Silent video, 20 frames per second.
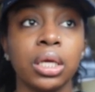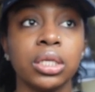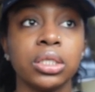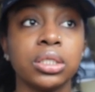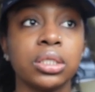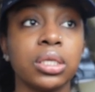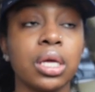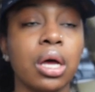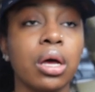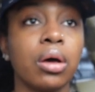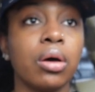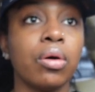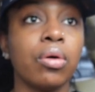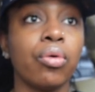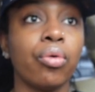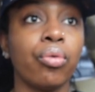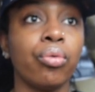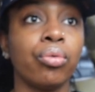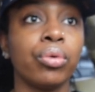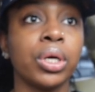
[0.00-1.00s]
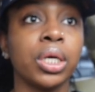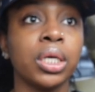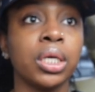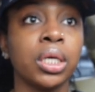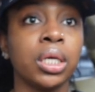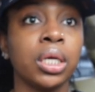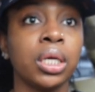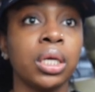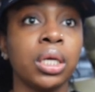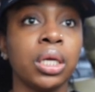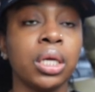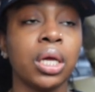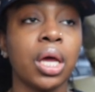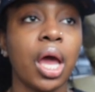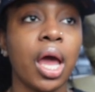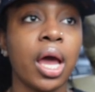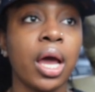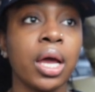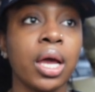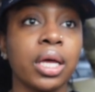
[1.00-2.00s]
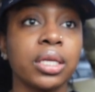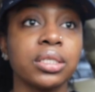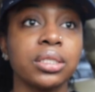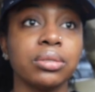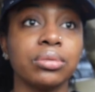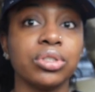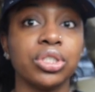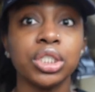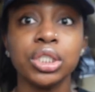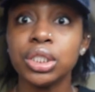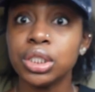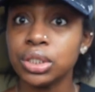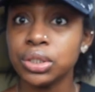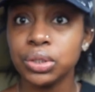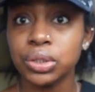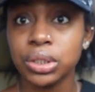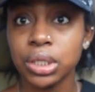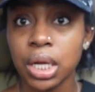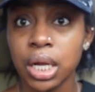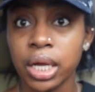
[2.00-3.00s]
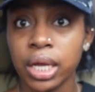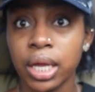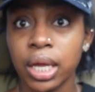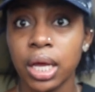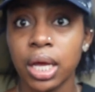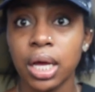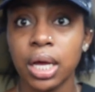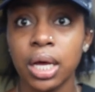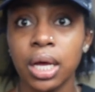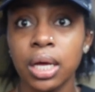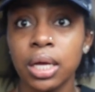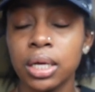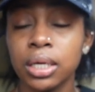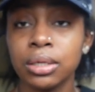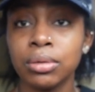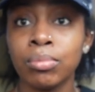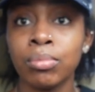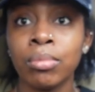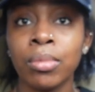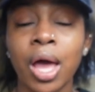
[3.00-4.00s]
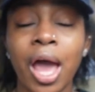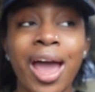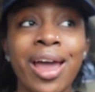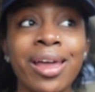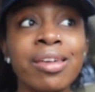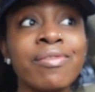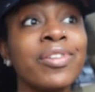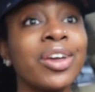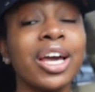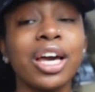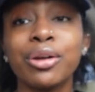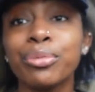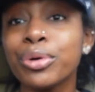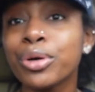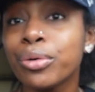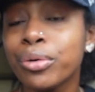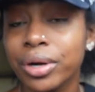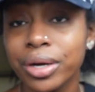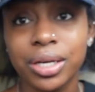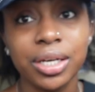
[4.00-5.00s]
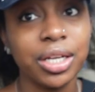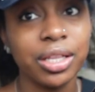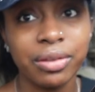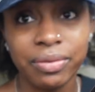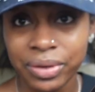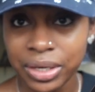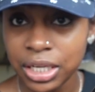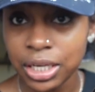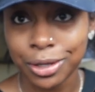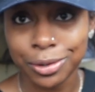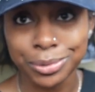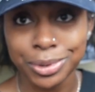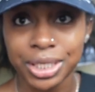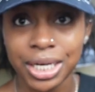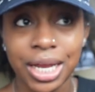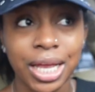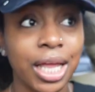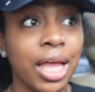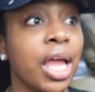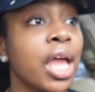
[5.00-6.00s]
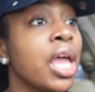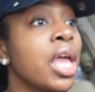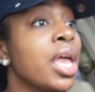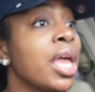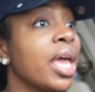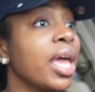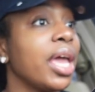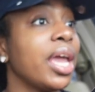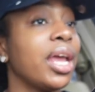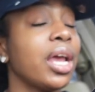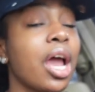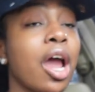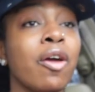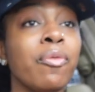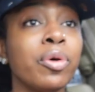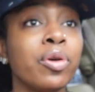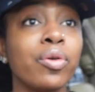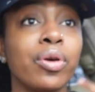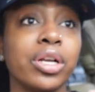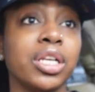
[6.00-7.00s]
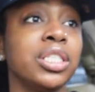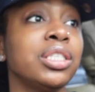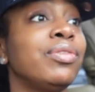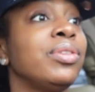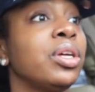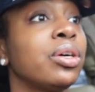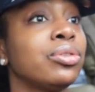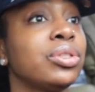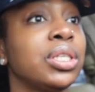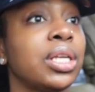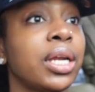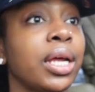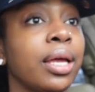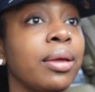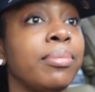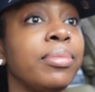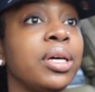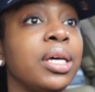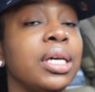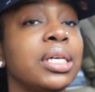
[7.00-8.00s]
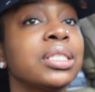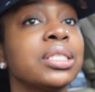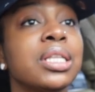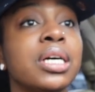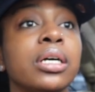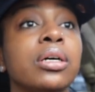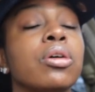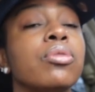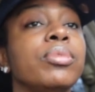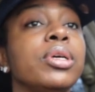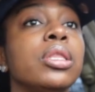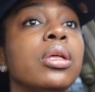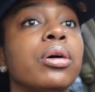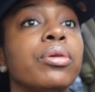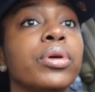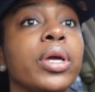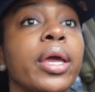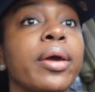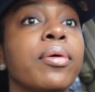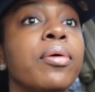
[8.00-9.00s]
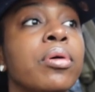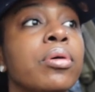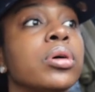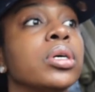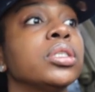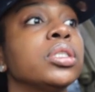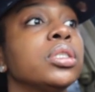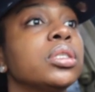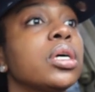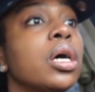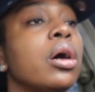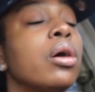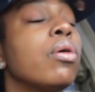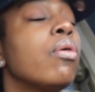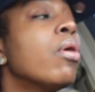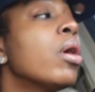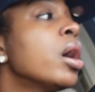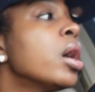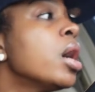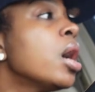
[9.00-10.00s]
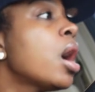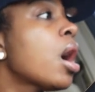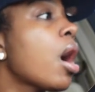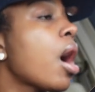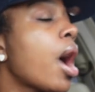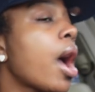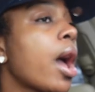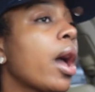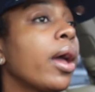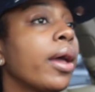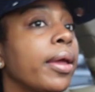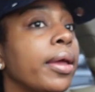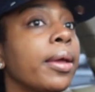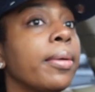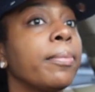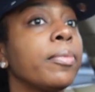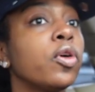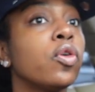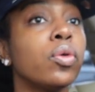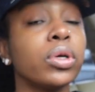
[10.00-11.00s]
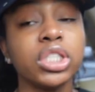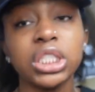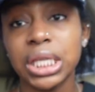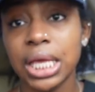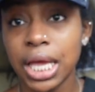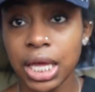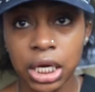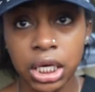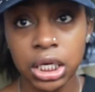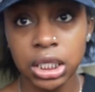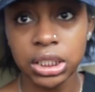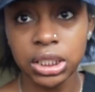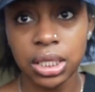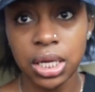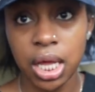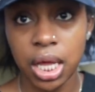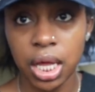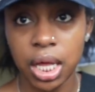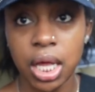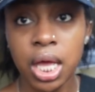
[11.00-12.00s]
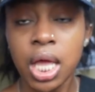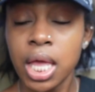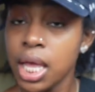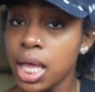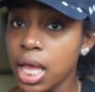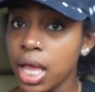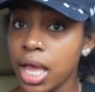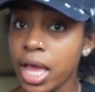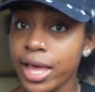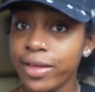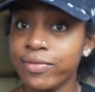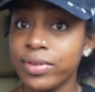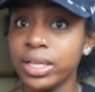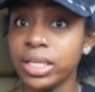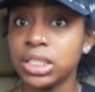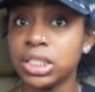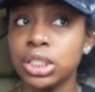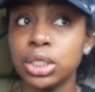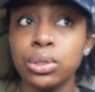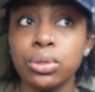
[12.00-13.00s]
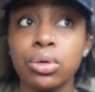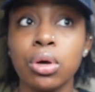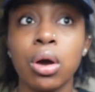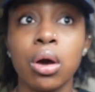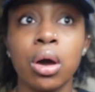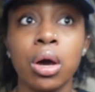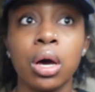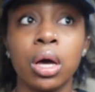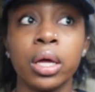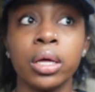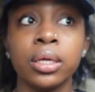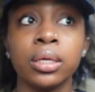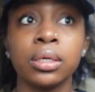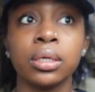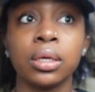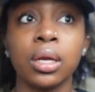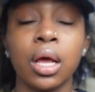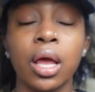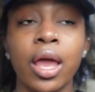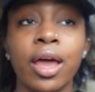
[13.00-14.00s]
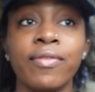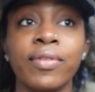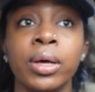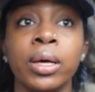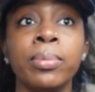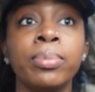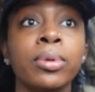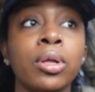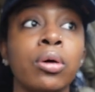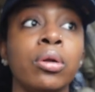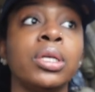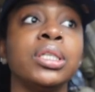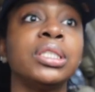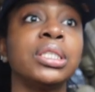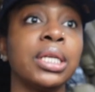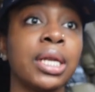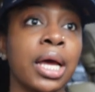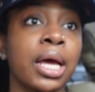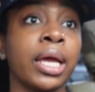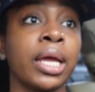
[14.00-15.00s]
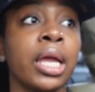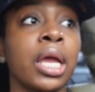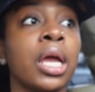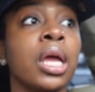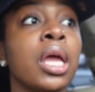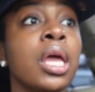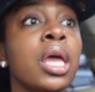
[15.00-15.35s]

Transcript: So I got some shit to do tonight. Um, I even gotta record another video today. And I'm recording this video today, but it's not gonna be long at all. So I am going to edit it today and have it to y'all I have it uploading tonight.